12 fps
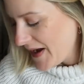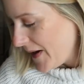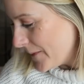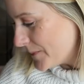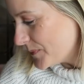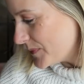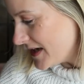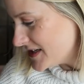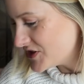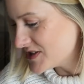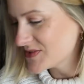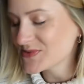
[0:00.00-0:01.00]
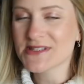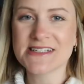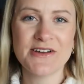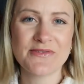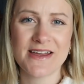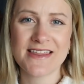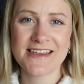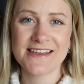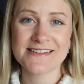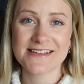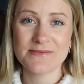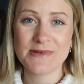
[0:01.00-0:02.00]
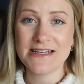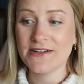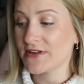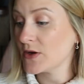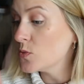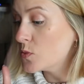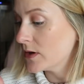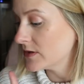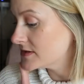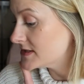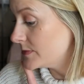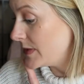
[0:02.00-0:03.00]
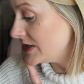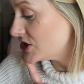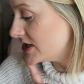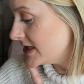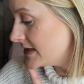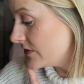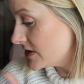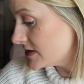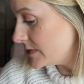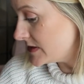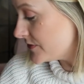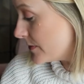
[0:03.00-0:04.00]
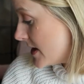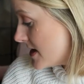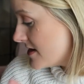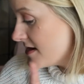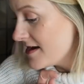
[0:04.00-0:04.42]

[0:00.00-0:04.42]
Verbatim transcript: But it's just all stuff that I think is going to be lovely. Oh, some actually, there are some bits for me.